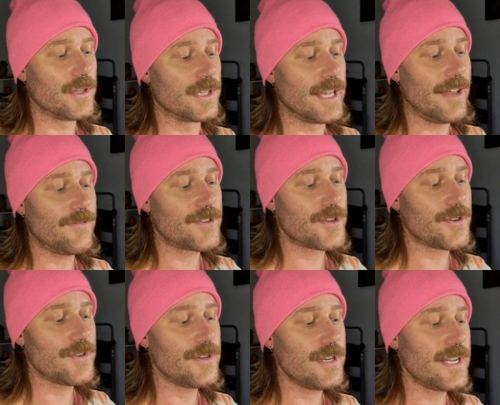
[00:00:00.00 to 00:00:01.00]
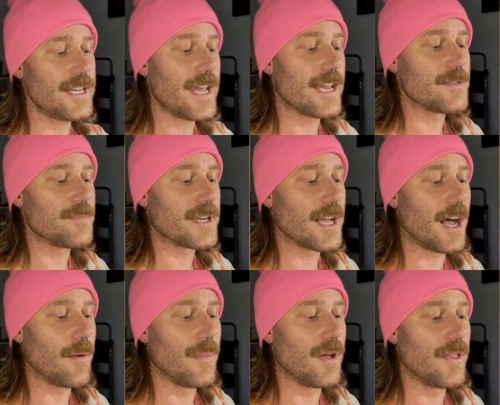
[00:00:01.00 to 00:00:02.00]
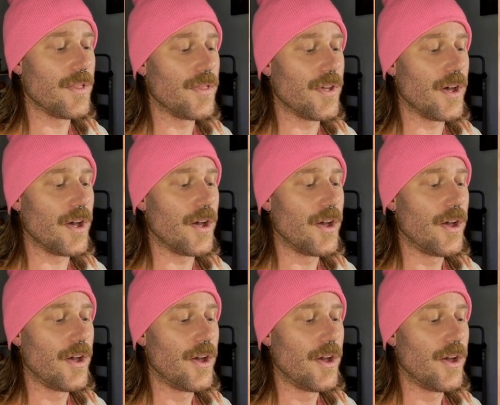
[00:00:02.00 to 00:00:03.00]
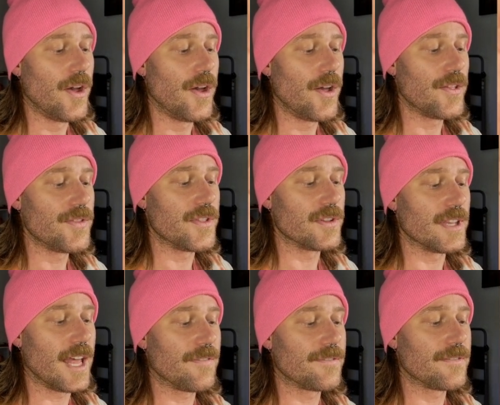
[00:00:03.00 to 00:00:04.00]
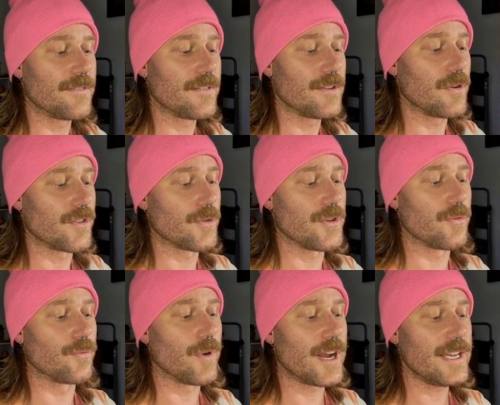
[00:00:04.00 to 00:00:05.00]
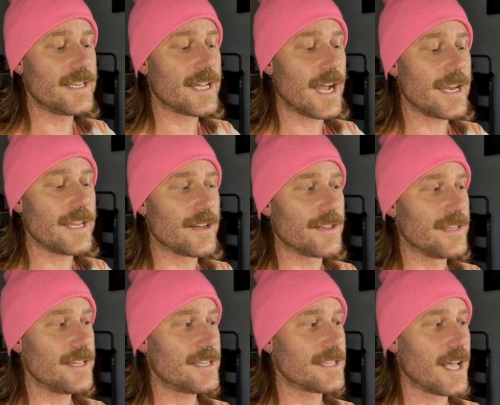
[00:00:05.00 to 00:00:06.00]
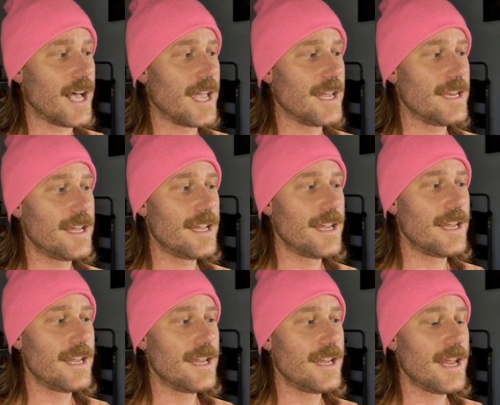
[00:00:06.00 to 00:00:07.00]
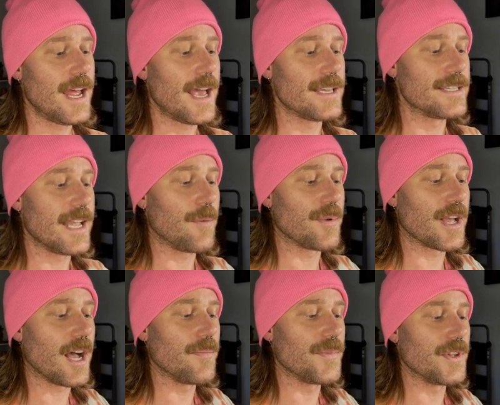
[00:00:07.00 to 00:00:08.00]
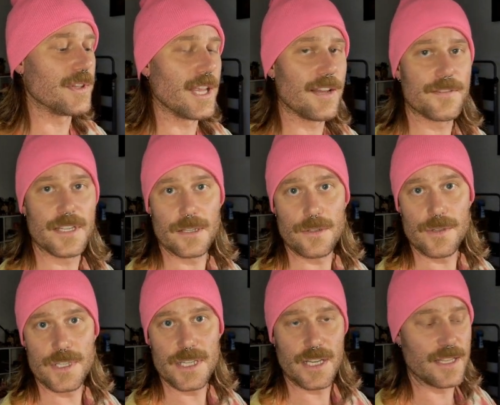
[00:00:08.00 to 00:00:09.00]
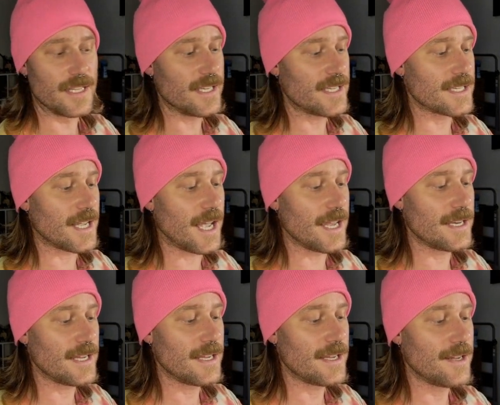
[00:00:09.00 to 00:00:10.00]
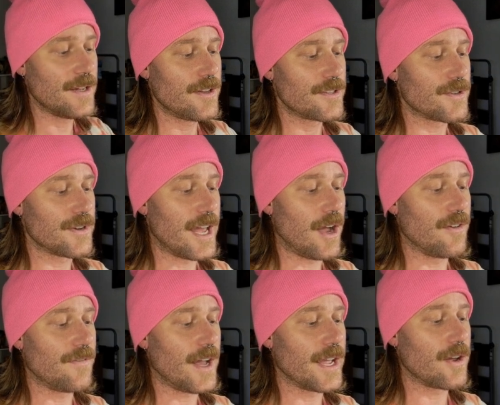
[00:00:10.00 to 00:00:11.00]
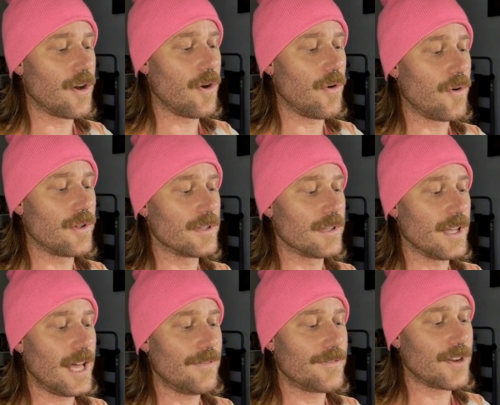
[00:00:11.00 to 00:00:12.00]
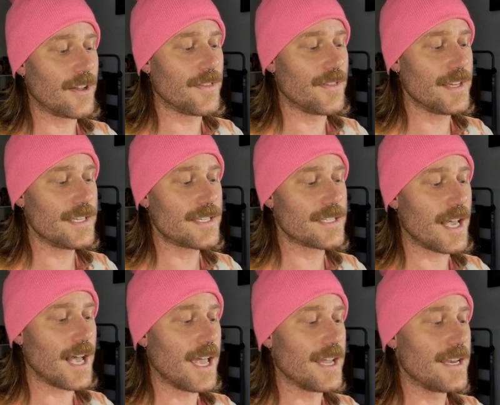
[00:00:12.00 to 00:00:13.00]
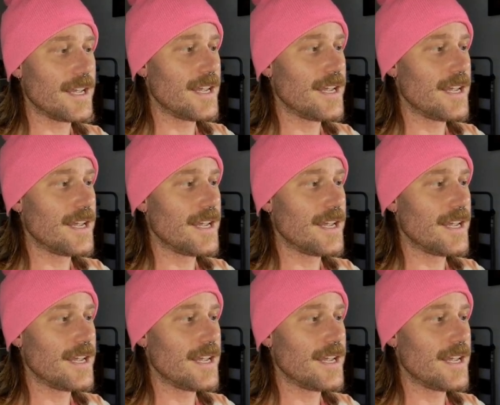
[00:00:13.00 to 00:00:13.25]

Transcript: left turn has become the righty tighty on this side has now become the lefty loosey on this side. So now if I go left on this side,